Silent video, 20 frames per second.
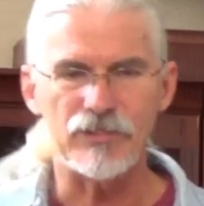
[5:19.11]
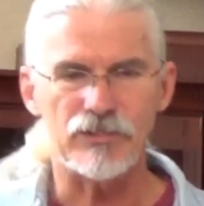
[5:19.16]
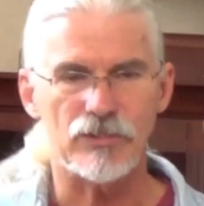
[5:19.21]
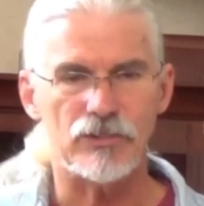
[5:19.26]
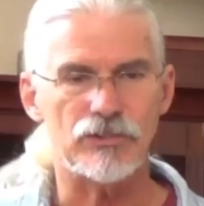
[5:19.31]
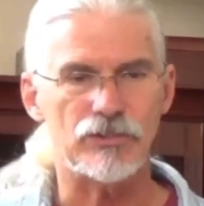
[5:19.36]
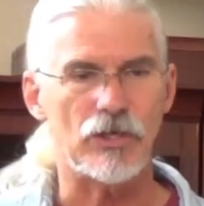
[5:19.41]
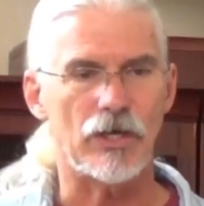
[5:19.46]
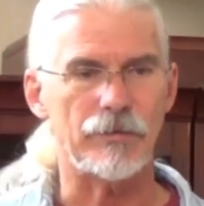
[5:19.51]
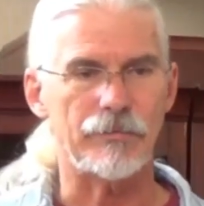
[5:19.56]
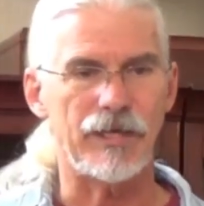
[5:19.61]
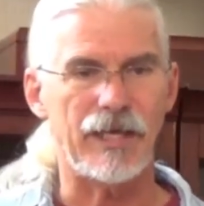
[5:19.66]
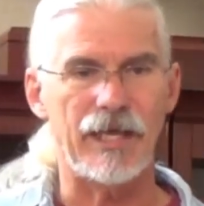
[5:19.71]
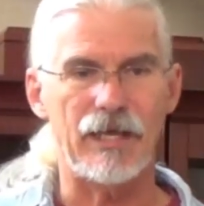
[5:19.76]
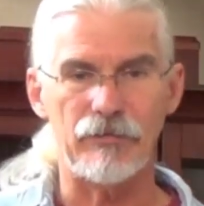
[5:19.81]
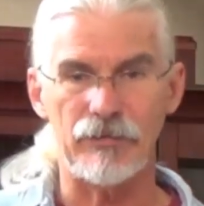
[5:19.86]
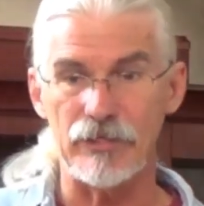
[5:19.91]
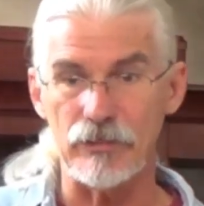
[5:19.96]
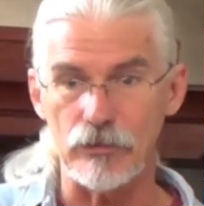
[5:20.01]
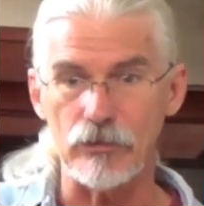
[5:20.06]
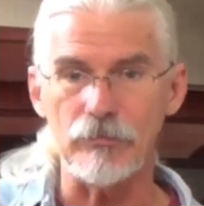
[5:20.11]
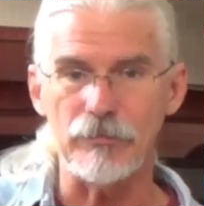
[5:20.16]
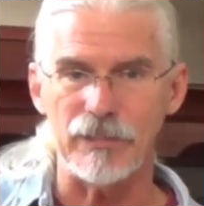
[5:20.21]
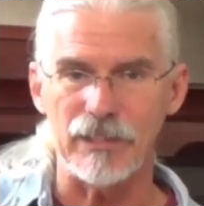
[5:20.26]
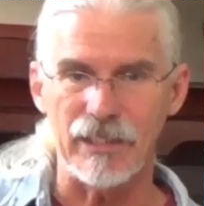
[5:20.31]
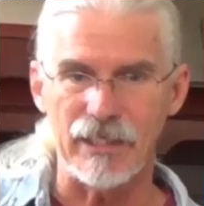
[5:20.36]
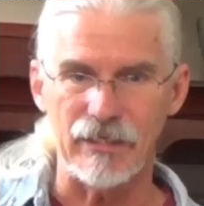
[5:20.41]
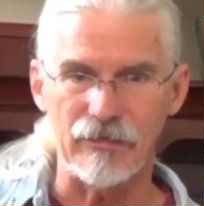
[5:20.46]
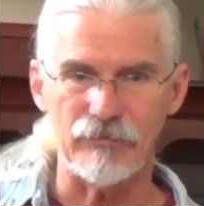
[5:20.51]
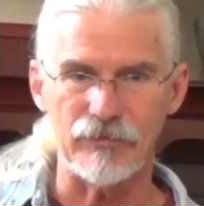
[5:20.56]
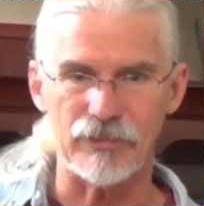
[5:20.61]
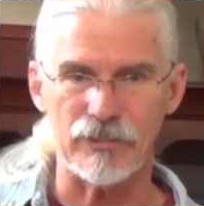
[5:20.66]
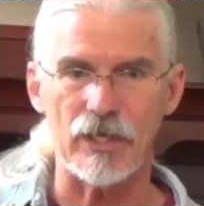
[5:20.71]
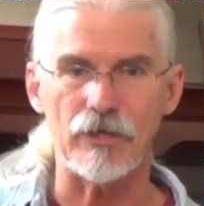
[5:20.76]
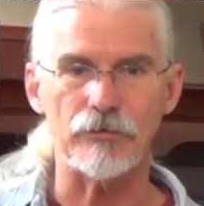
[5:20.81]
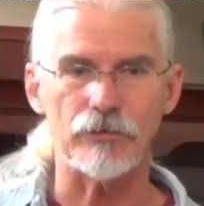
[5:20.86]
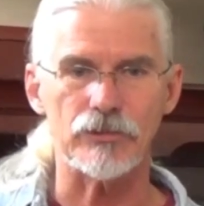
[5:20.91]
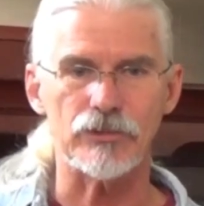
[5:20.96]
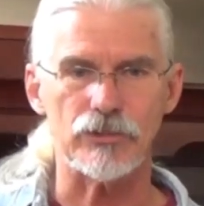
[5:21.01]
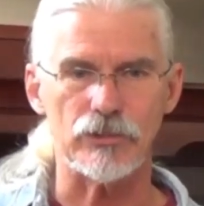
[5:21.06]
He's just talking about how they do behave. It's
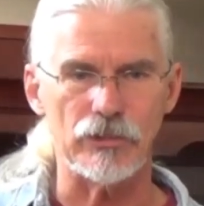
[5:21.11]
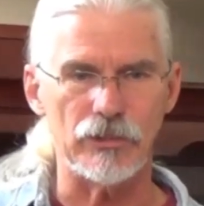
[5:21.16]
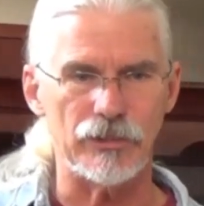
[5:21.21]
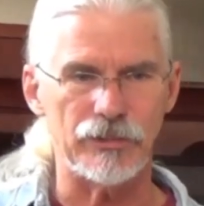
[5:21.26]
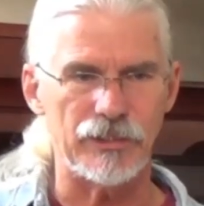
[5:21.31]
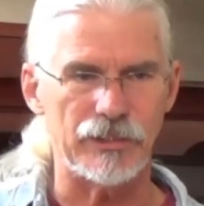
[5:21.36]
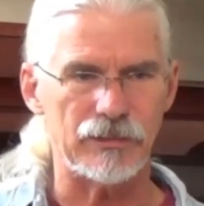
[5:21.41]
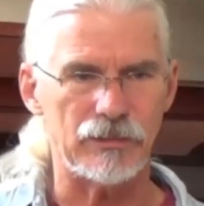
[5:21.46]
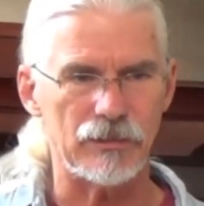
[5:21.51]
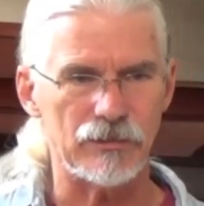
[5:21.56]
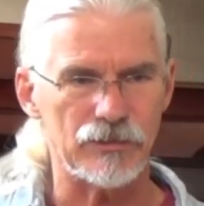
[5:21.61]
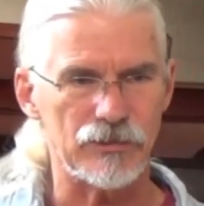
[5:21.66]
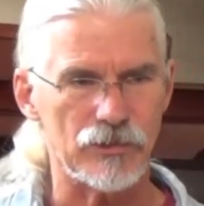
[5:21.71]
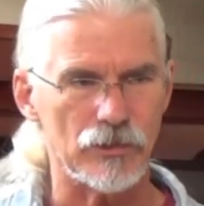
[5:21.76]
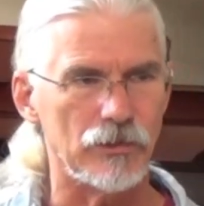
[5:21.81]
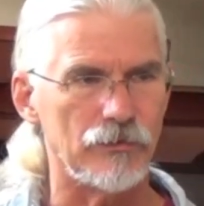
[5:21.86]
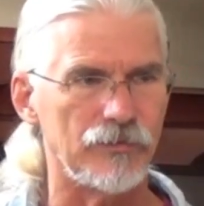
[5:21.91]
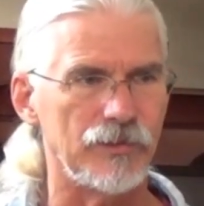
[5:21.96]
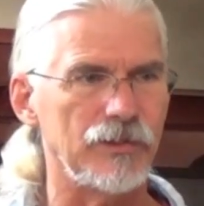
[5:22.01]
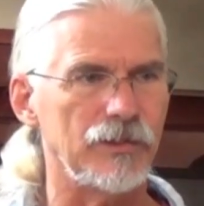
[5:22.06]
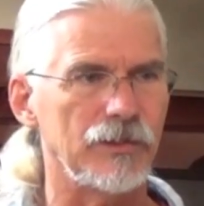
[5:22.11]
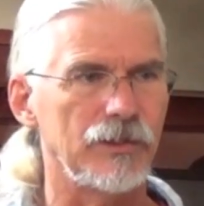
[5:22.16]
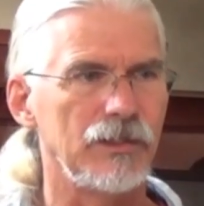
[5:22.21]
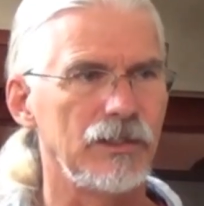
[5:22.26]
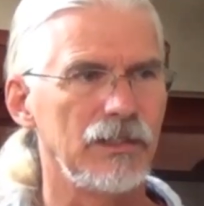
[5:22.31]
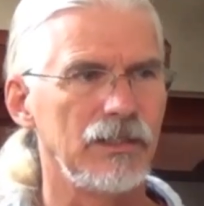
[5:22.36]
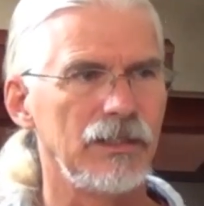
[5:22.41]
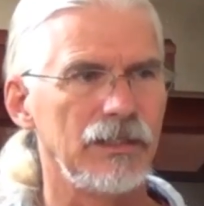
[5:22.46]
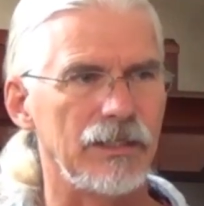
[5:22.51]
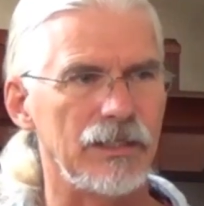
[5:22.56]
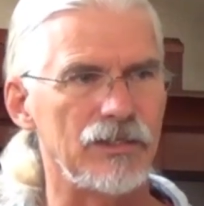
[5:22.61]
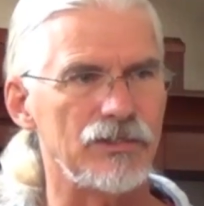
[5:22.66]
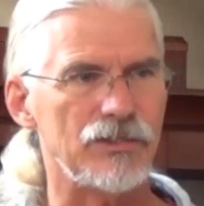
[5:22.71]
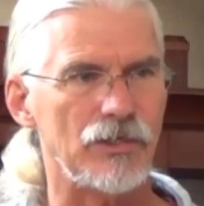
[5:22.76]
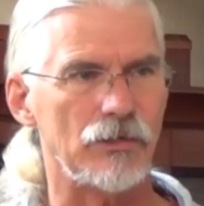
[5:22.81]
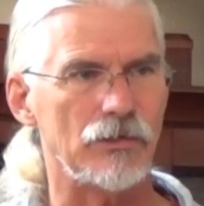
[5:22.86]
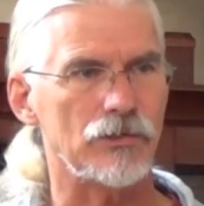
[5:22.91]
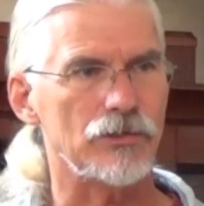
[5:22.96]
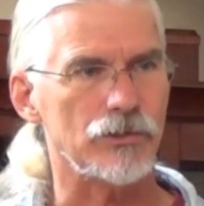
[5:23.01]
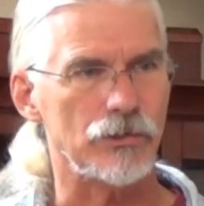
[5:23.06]
understood that the servant is
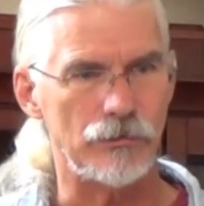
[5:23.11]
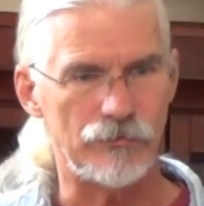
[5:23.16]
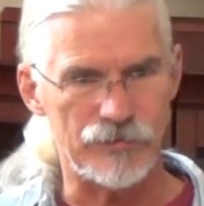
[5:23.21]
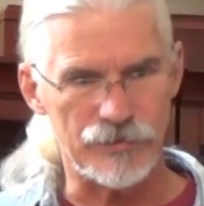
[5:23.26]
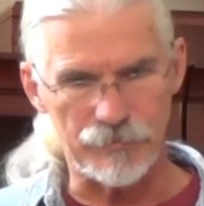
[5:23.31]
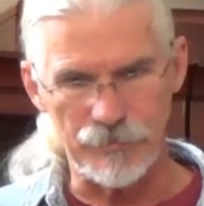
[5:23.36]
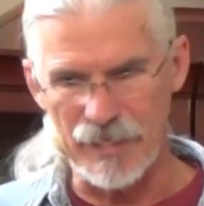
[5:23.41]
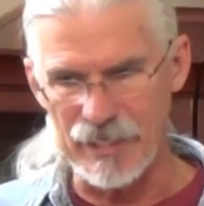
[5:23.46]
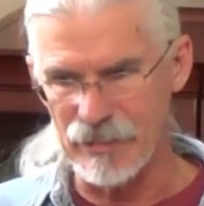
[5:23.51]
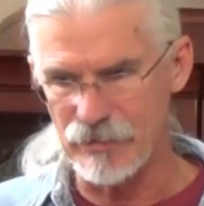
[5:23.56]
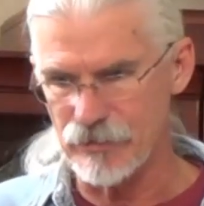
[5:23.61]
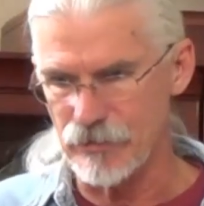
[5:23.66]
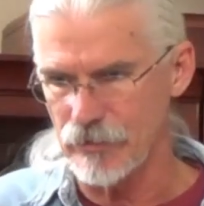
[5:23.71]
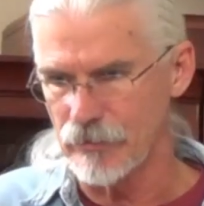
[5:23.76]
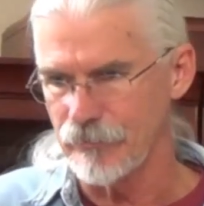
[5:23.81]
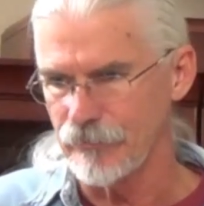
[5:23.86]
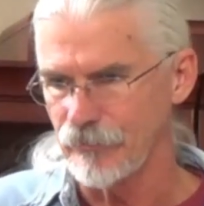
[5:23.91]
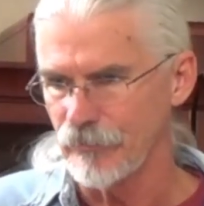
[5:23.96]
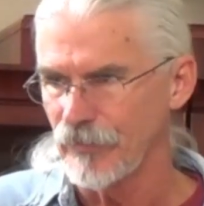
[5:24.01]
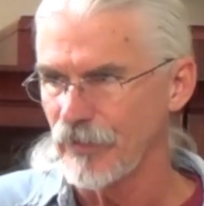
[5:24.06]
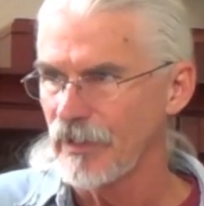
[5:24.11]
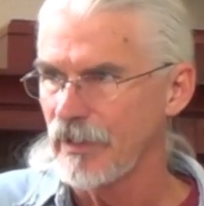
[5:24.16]
there to serve his master.